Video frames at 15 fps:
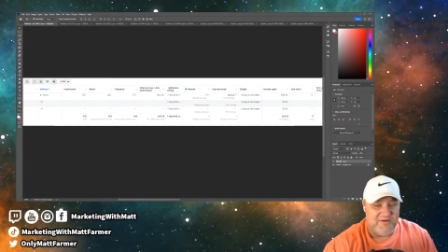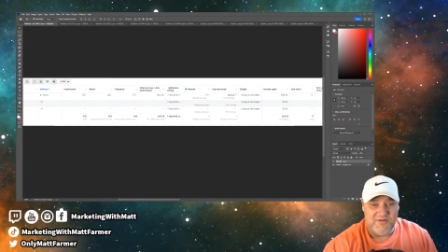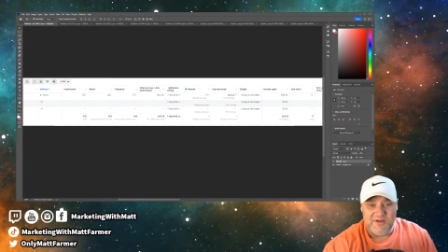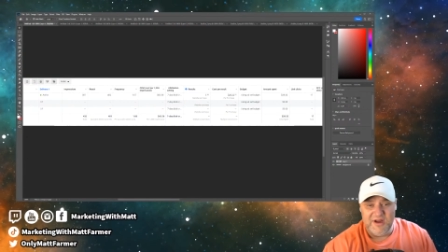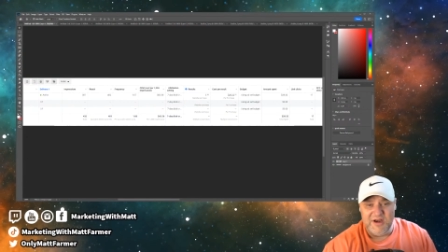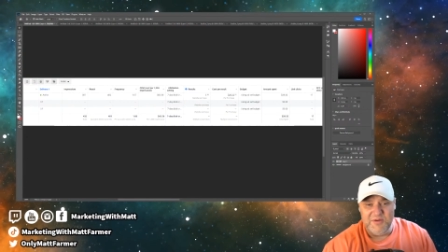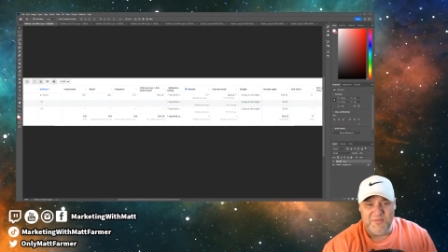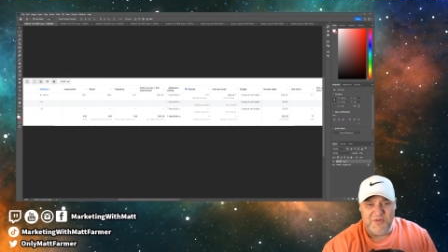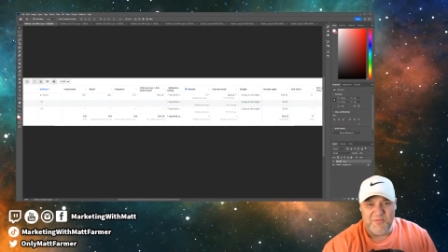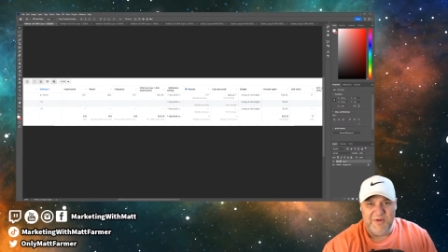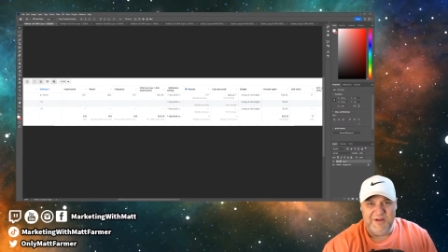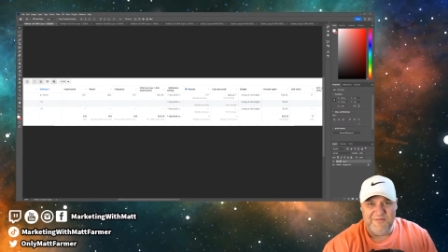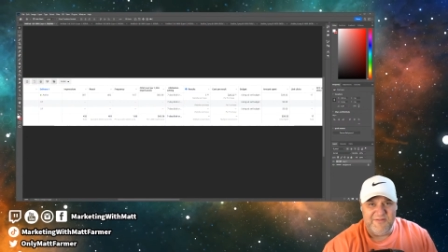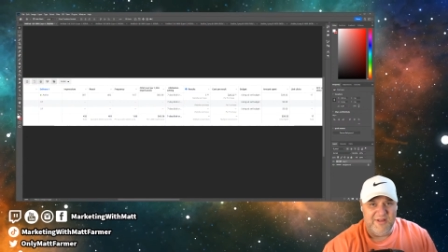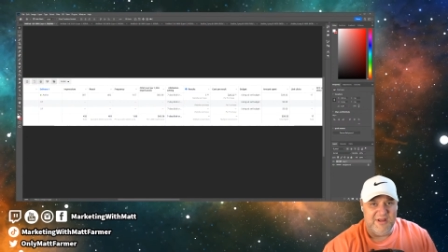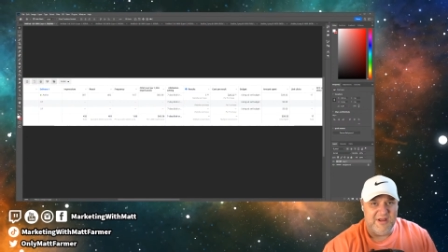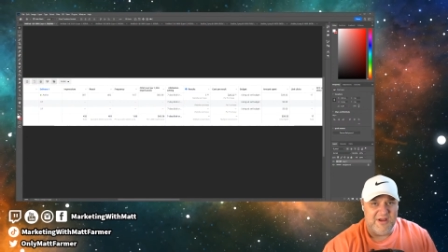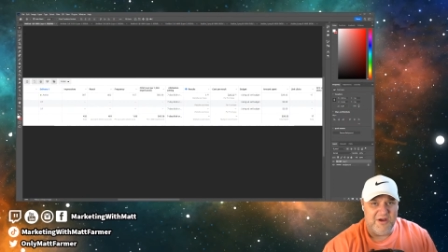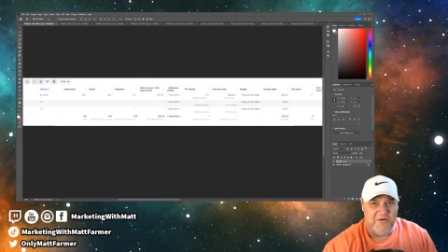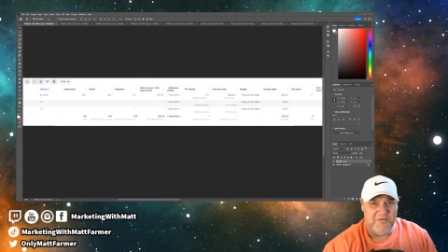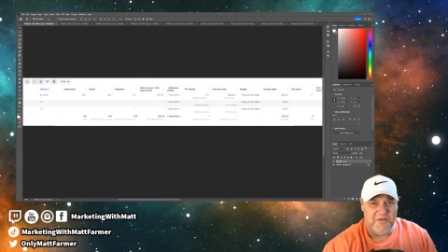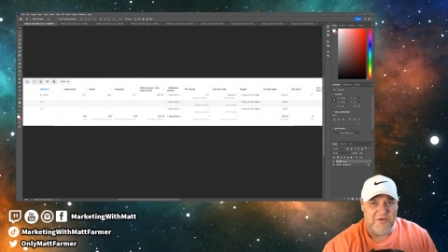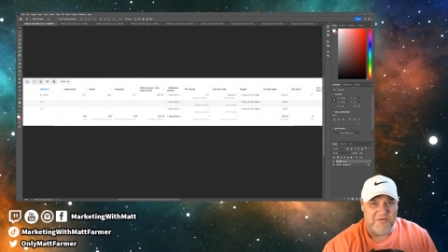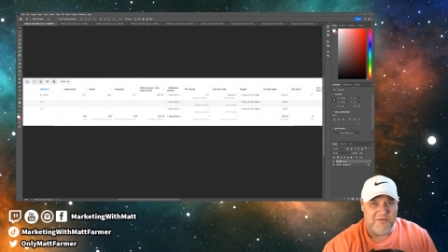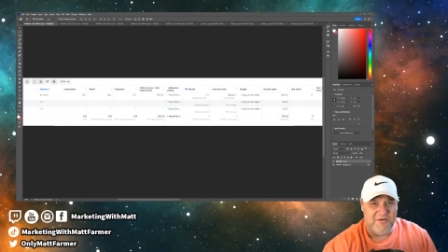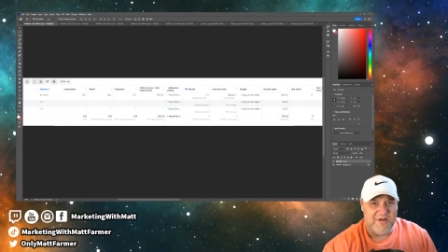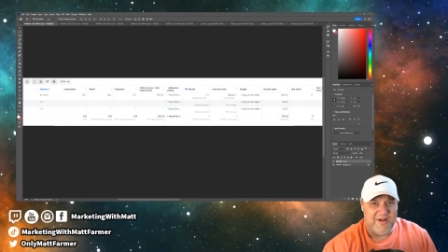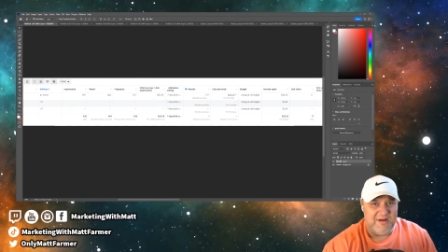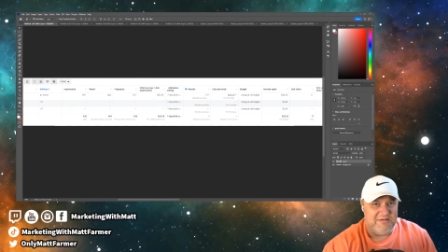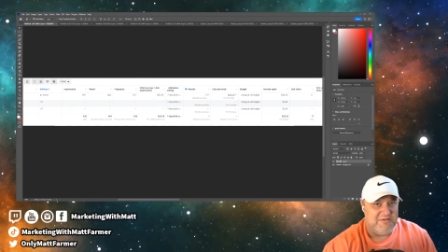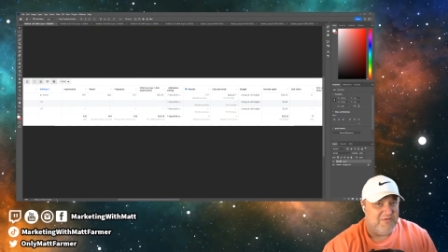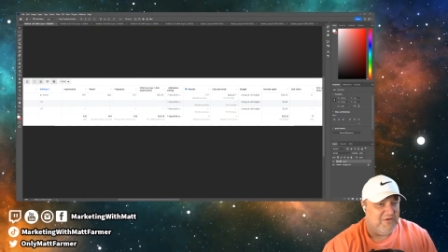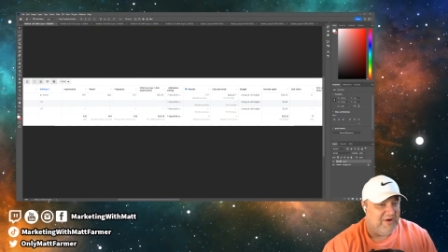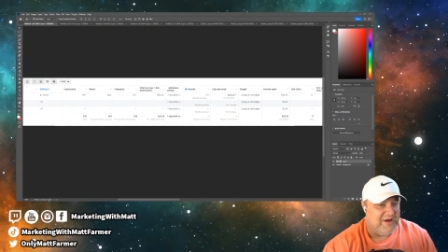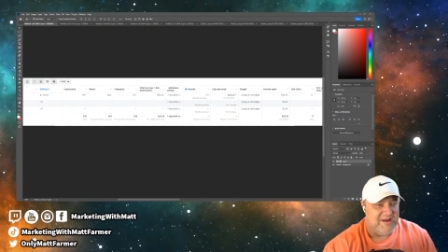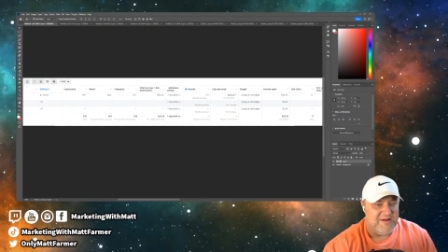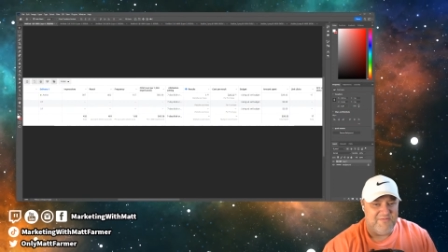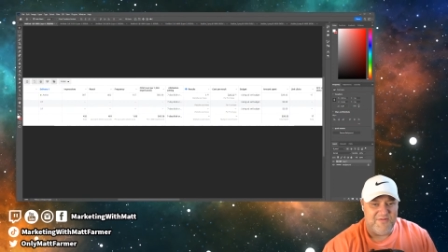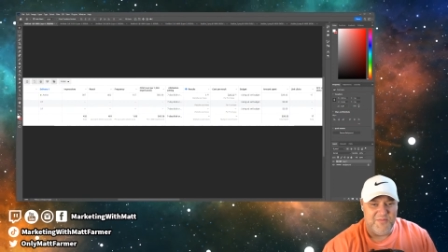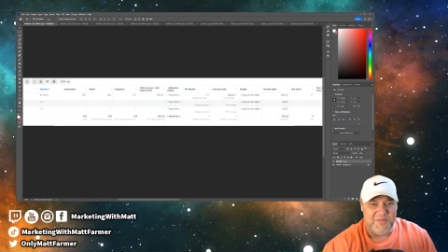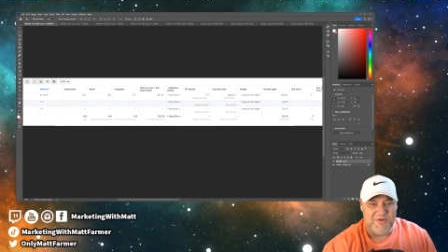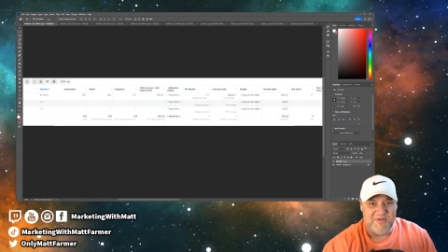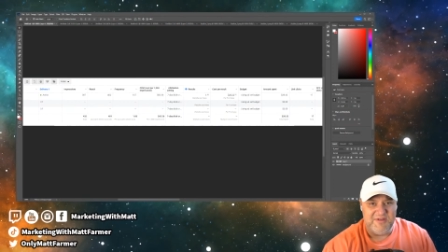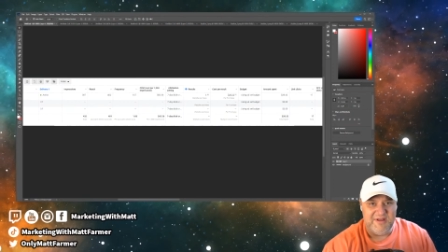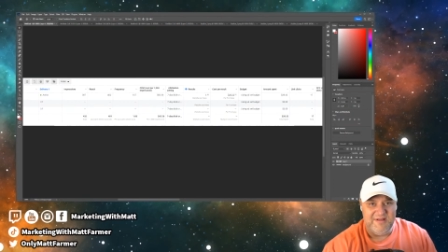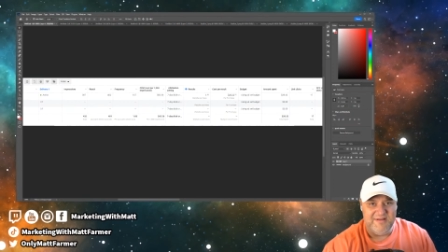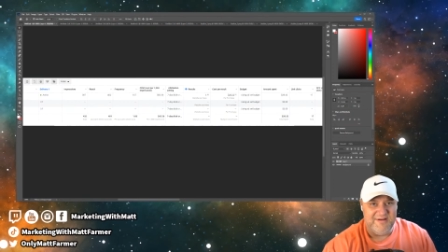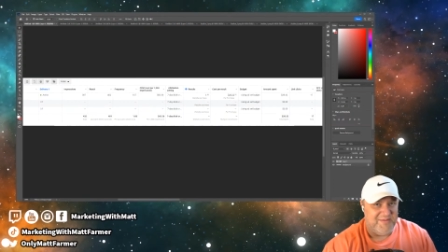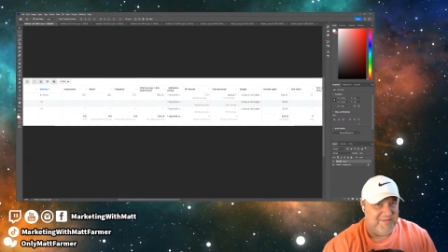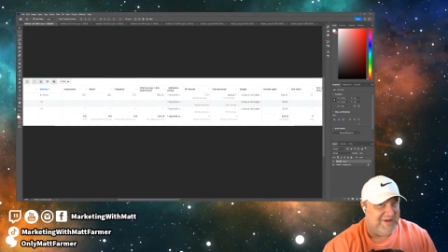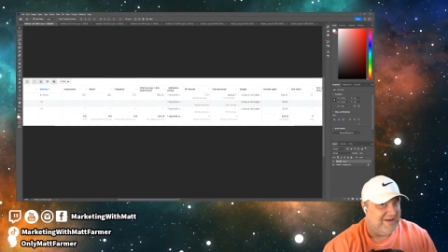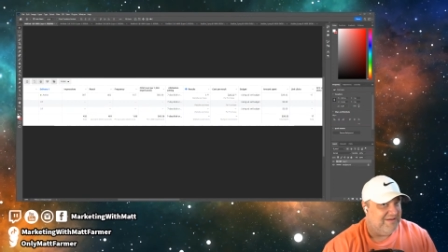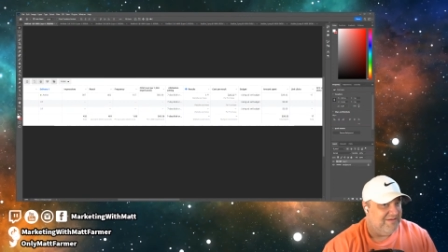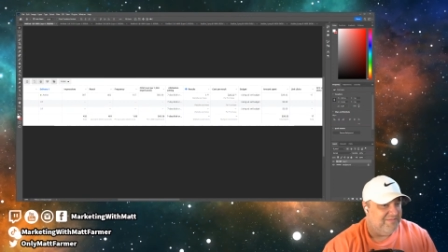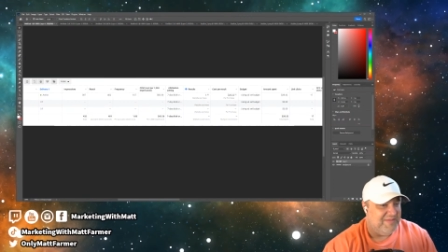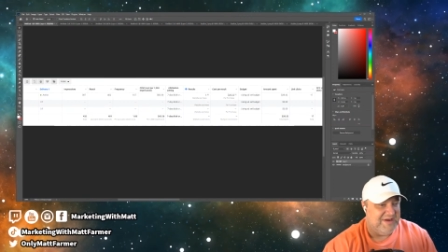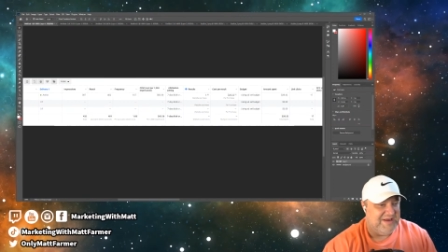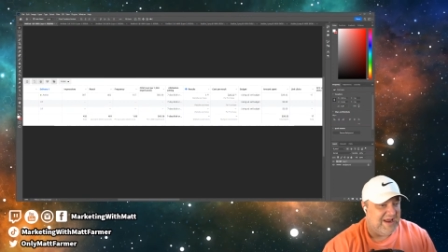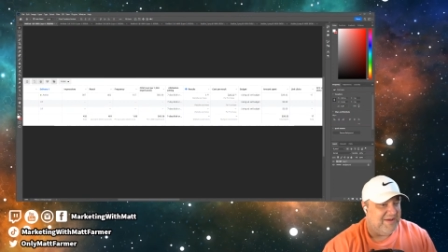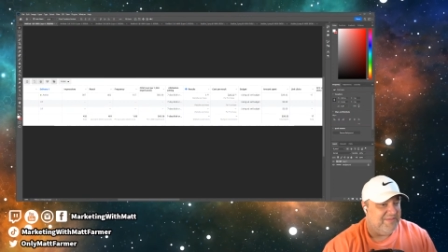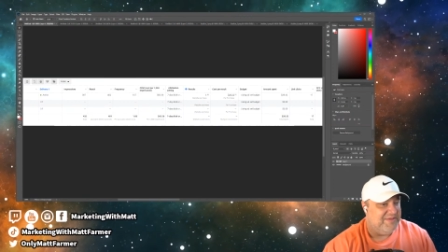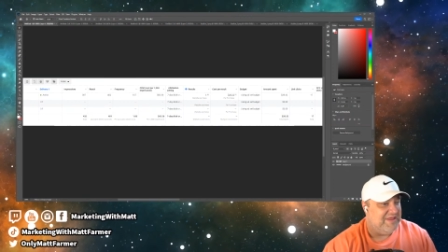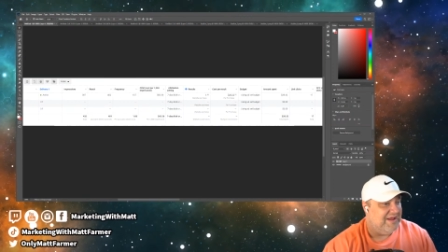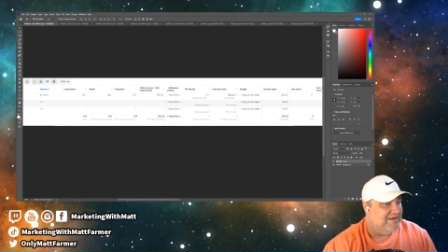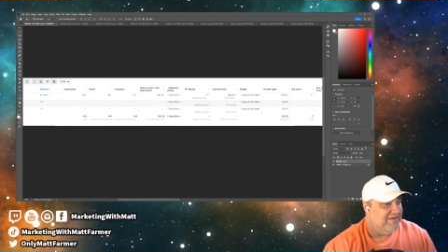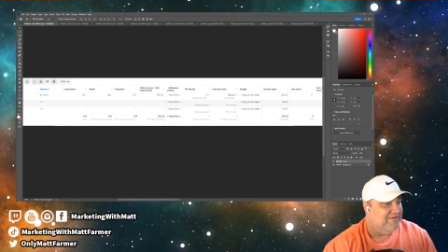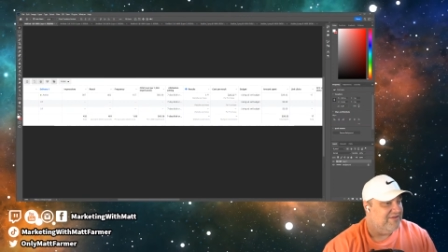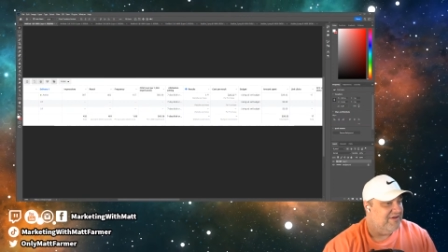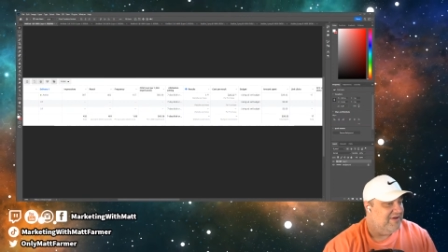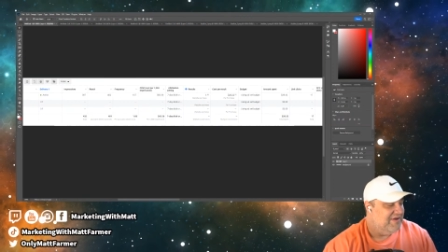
Sign up with my affiliate code though, so I get credit from you stealing all my damn sales.